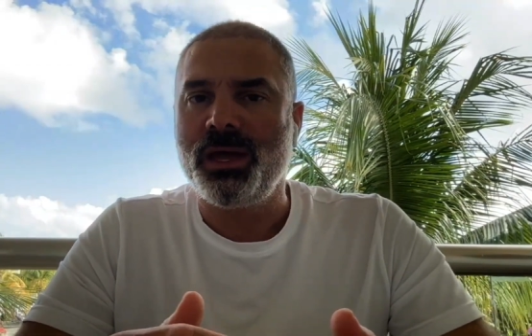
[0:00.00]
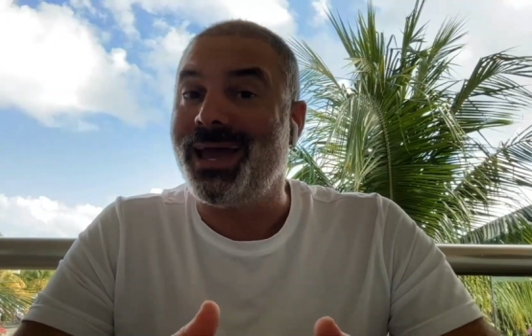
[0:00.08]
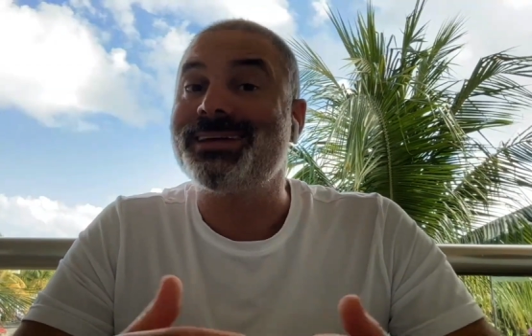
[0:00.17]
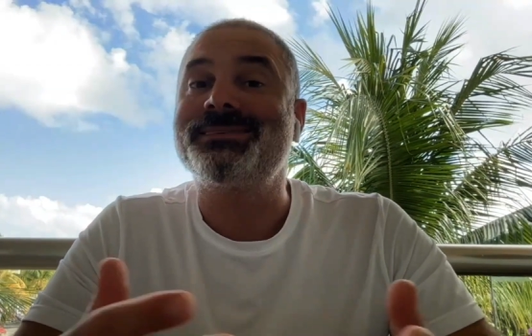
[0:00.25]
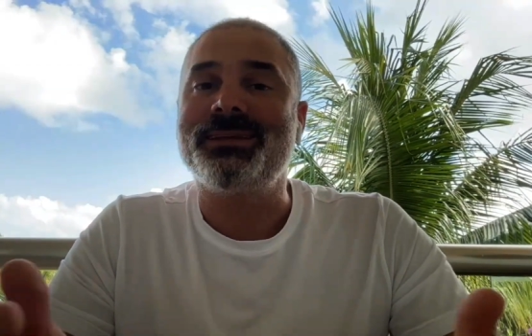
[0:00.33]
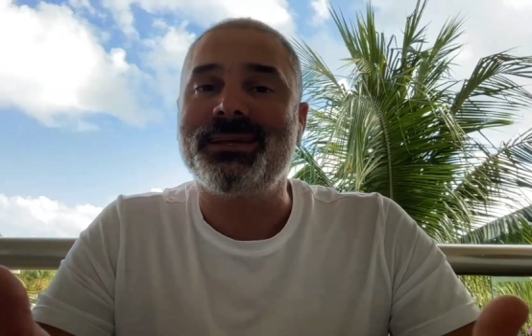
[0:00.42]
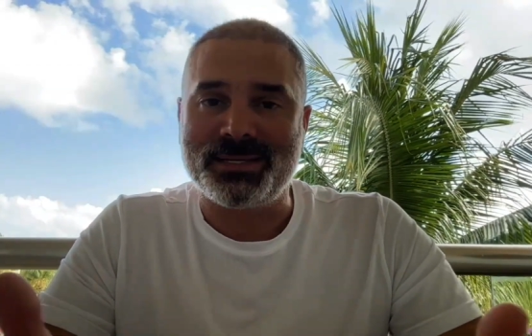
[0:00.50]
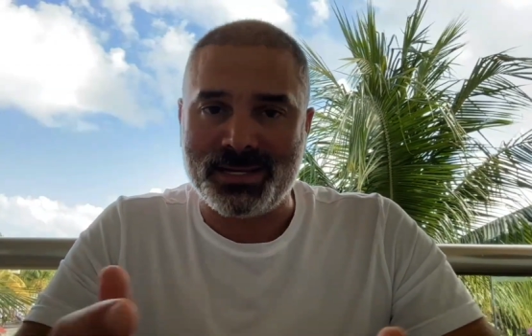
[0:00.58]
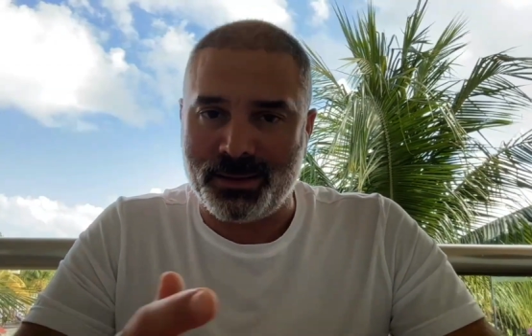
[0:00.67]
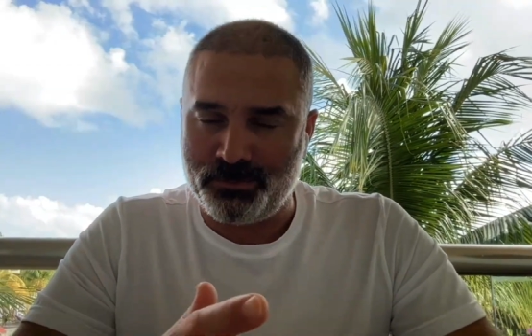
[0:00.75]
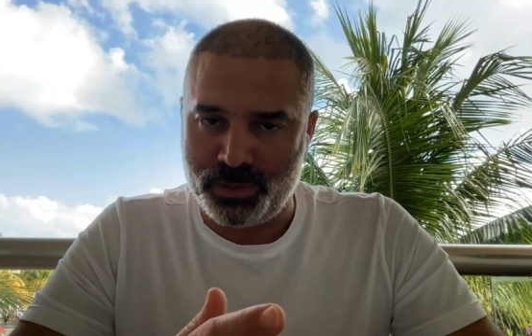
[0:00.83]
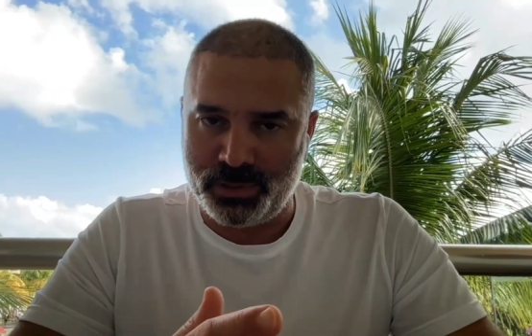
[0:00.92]
As an
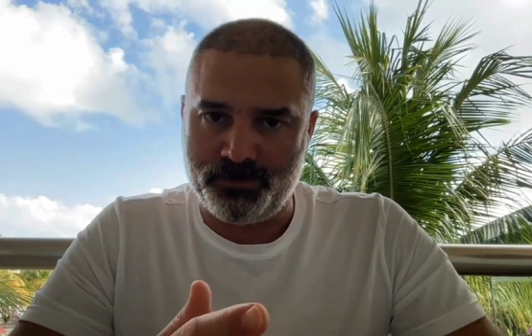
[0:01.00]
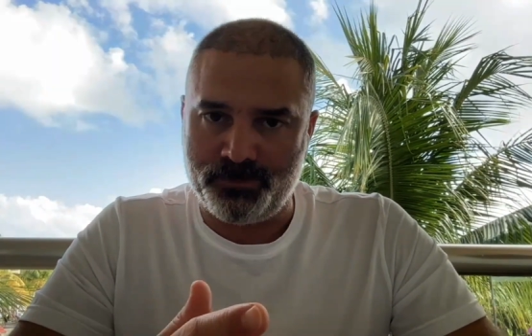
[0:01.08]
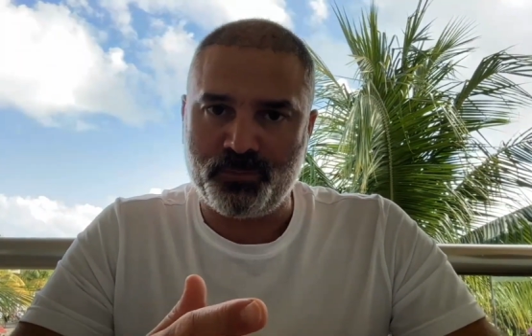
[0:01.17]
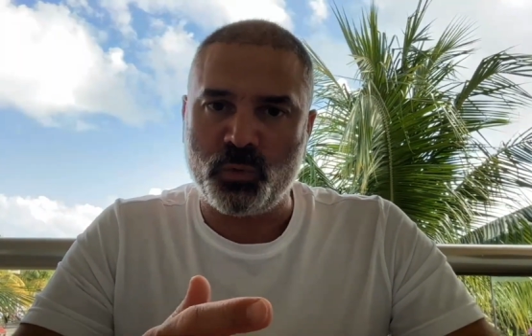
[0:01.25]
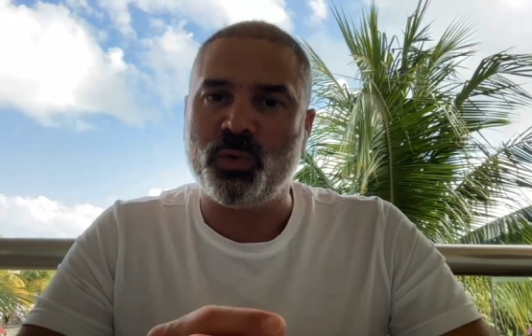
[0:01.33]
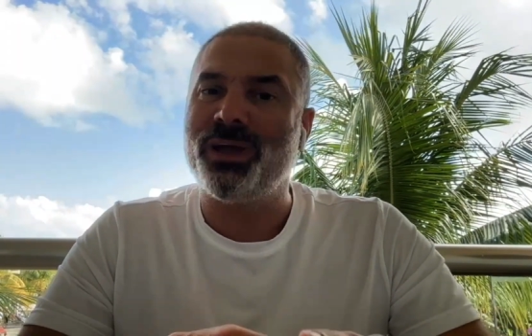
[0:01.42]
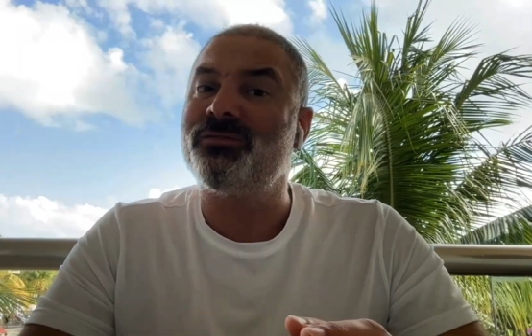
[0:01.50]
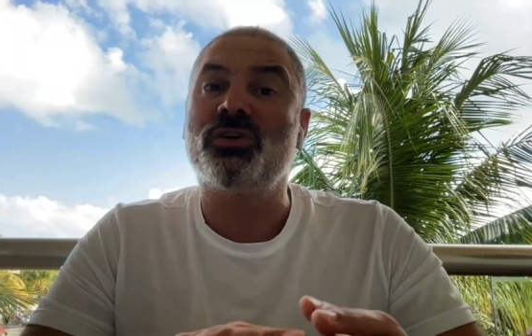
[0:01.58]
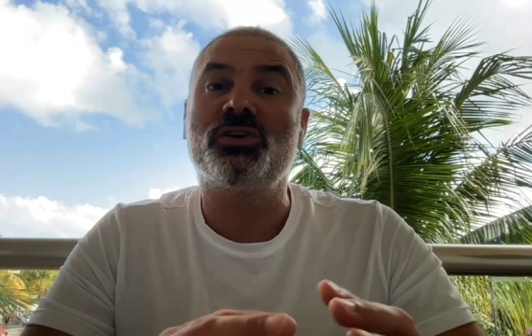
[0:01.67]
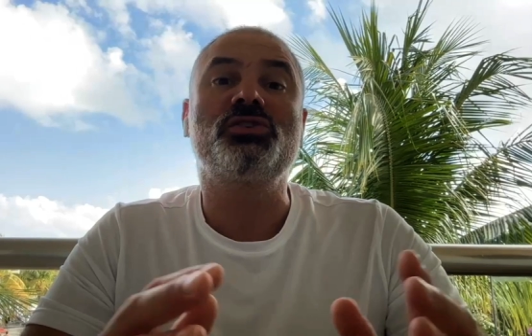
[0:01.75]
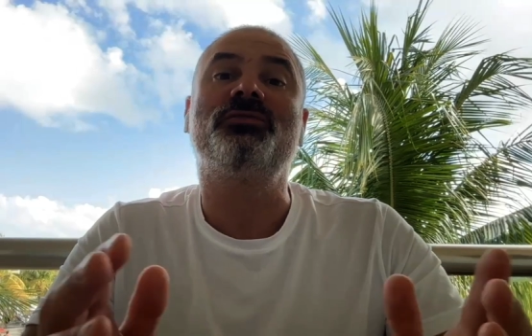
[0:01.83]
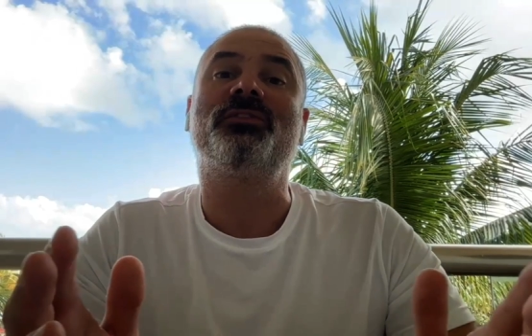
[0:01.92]
example, we have
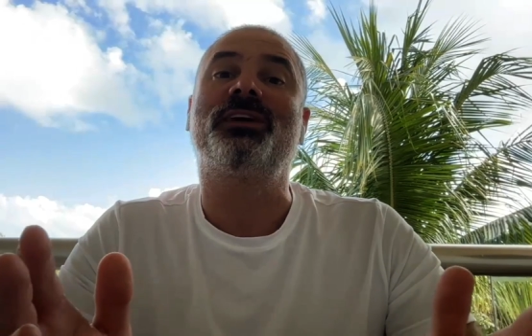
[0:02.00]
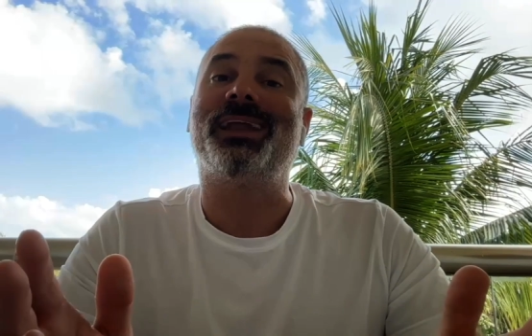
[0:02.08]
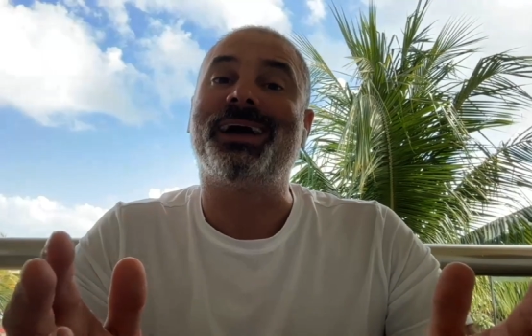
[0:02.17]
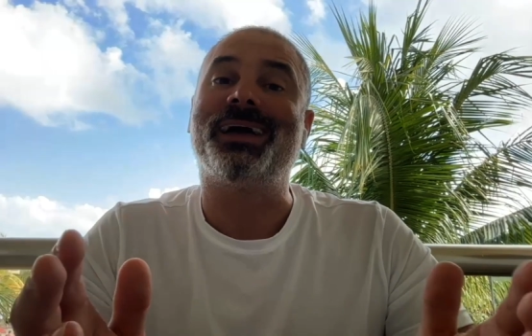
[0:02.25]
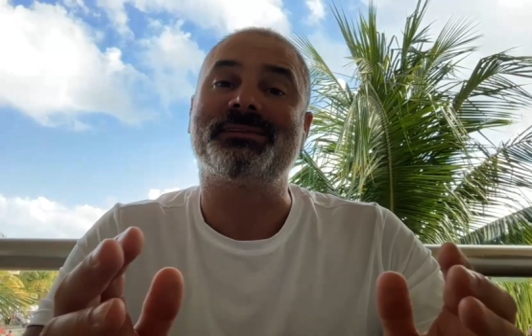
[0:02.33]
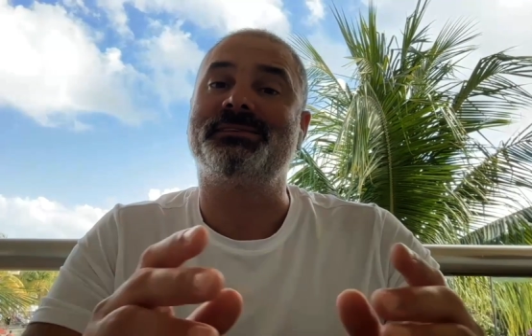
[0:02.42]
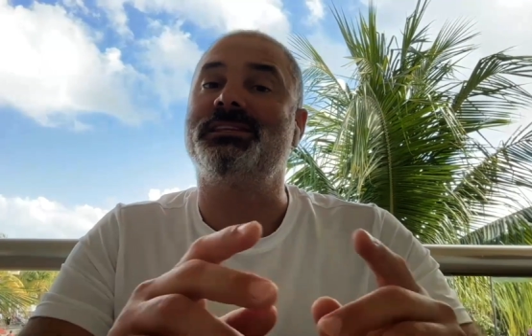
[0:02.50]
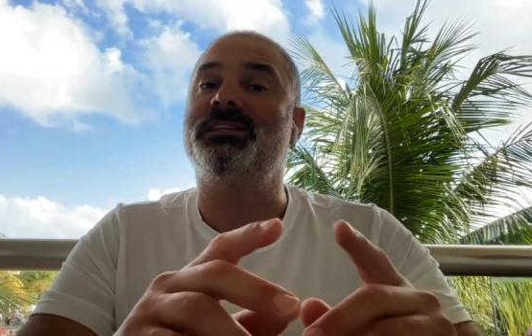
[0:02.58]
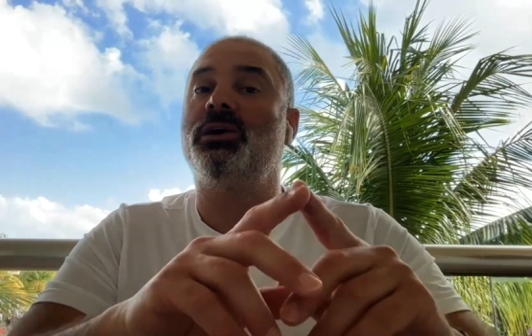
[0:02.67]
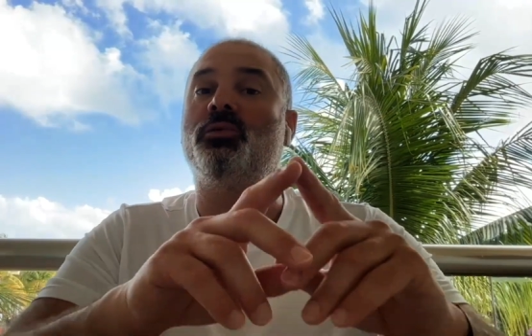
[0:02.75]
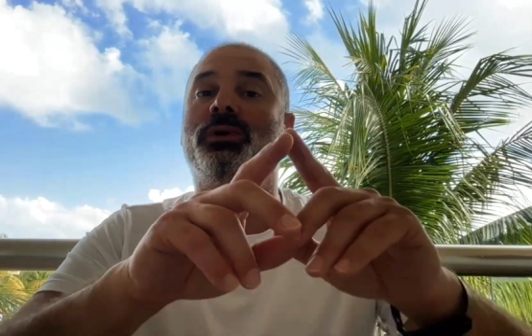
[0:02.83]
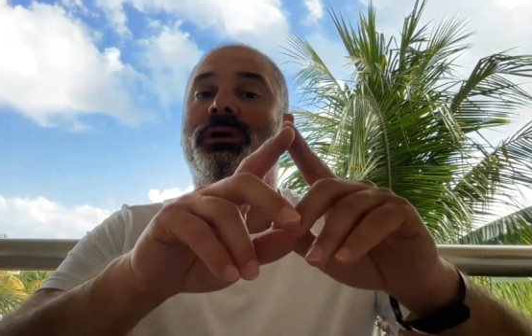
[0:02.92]
lots of clients that
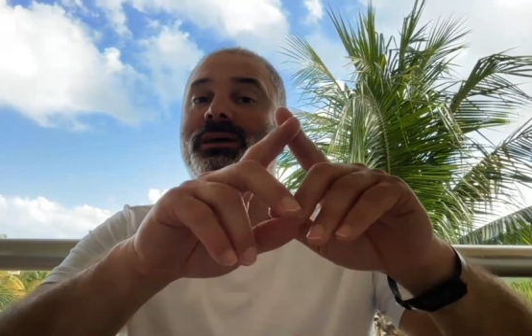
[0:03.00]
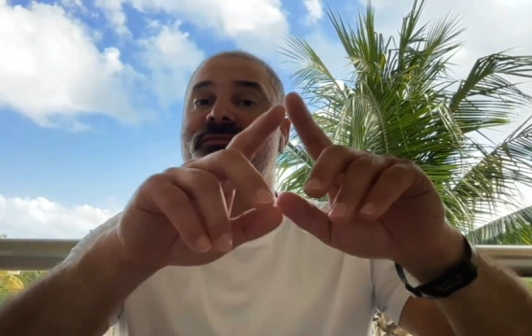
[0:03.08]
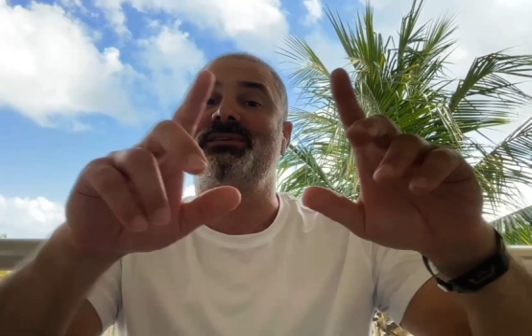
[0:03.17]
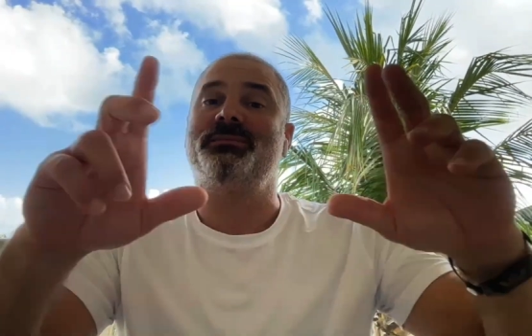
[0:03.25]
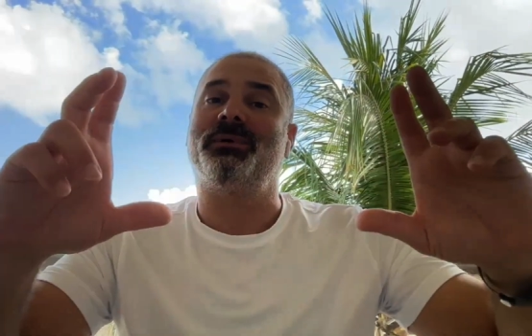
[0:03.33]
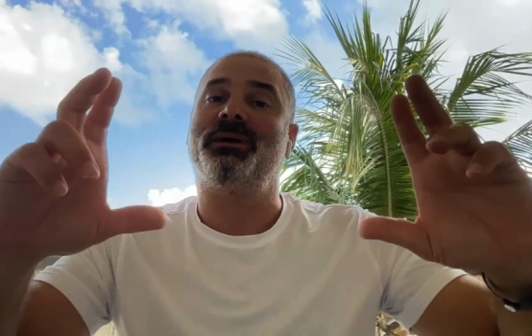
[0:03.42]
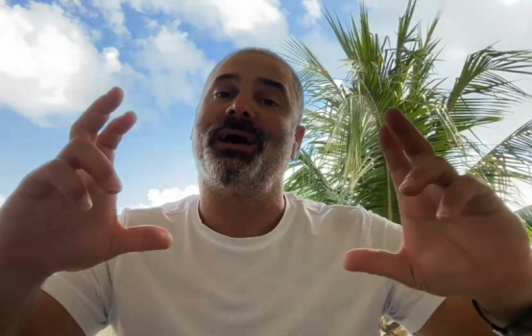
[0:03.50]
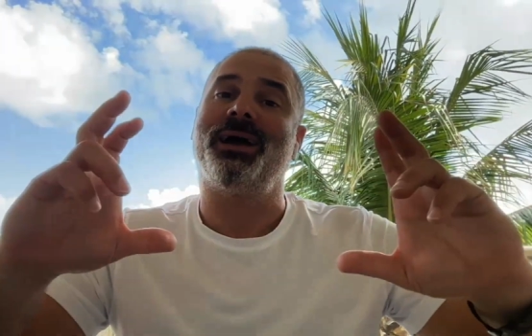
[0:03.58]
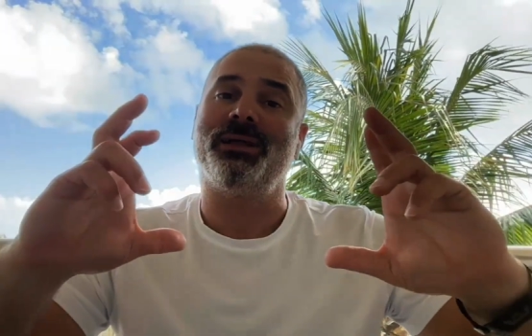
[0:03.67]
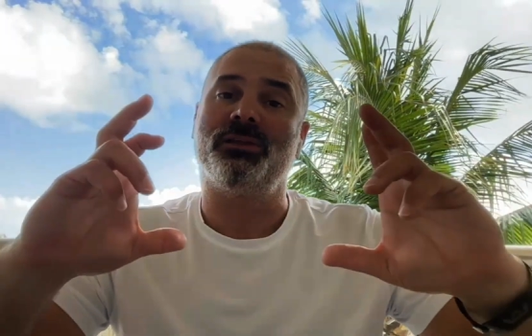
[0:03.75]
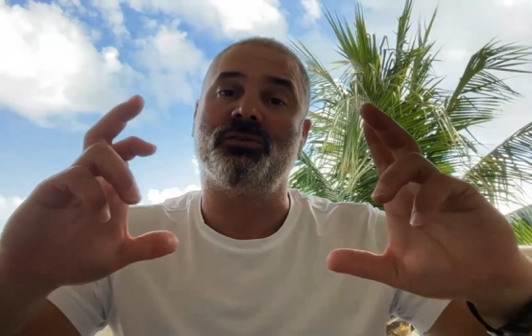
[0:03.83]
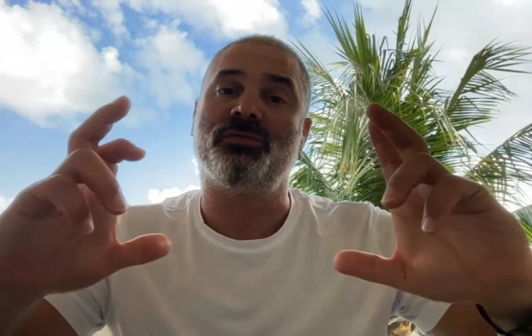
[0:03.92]
they will have some
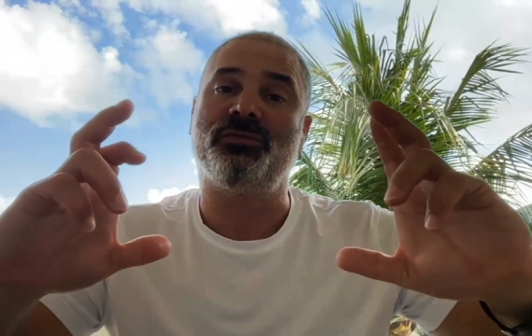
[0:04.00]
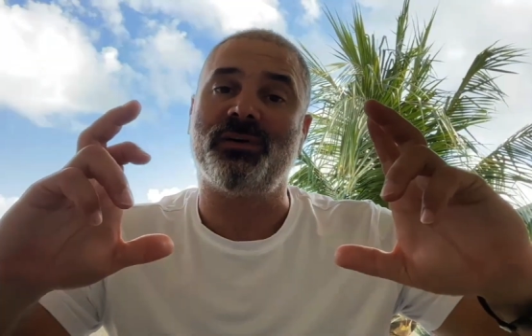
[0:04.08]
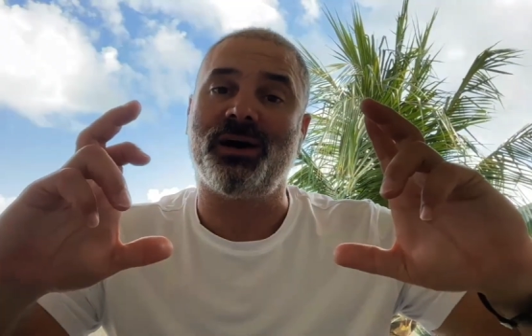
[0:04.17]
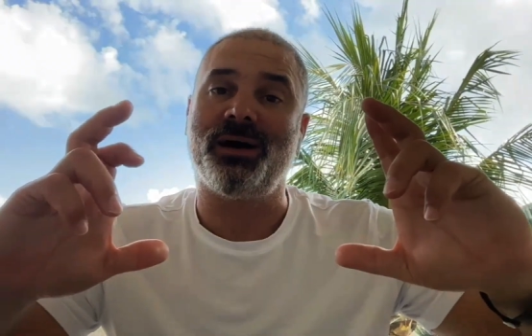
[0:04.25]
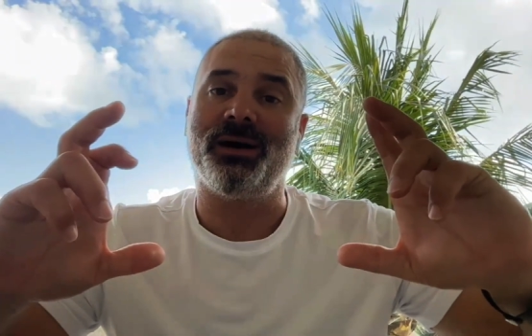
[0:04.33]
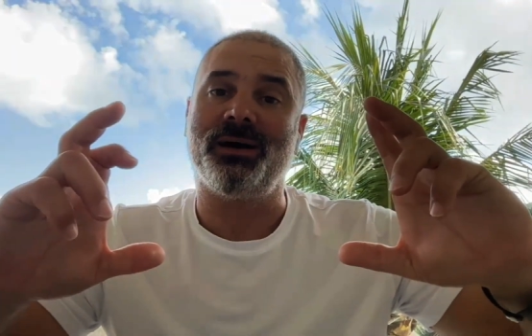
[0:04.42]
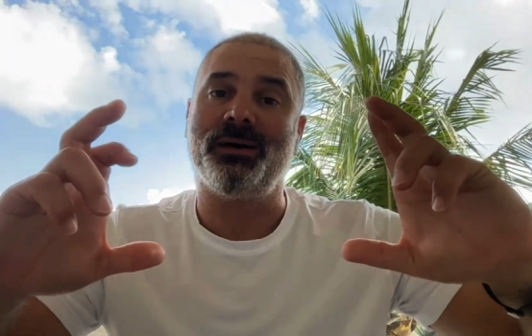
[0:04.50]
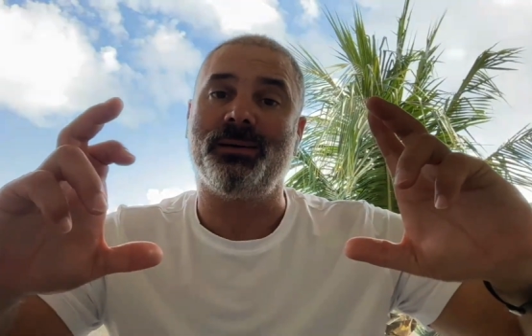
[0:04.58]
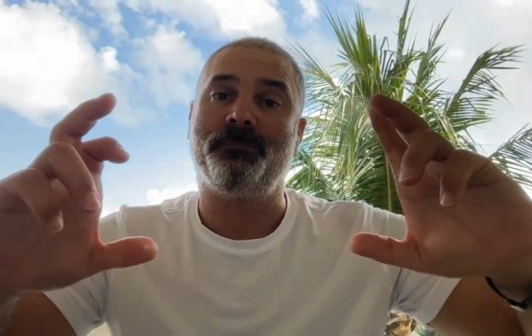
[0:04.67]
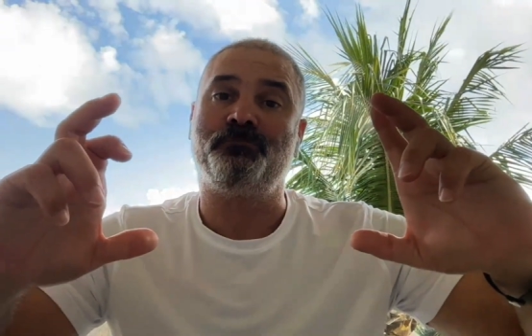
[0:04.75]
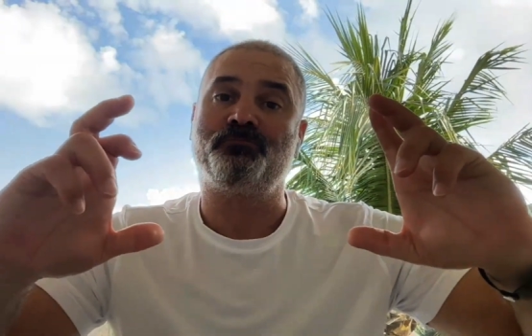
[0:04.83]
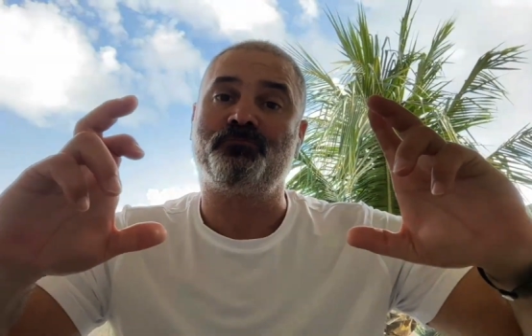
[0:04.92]
kind of uh, uh,